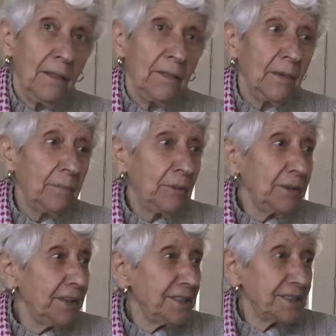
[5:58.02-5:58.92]
The
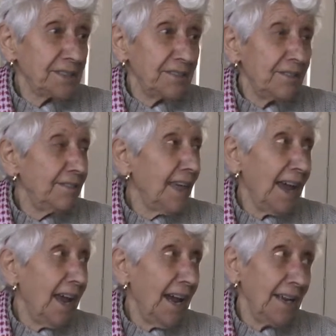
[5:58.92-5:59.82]
police,
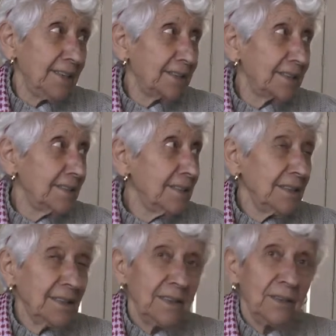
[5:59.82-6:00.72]
they hate
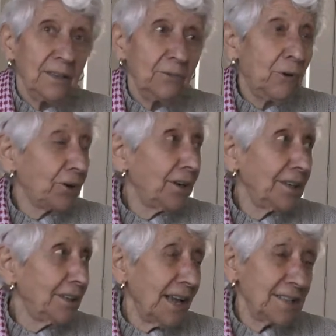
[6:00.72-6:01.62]

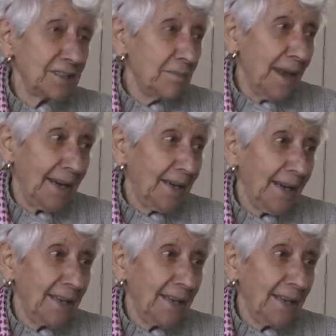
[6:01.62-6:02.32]
working class men,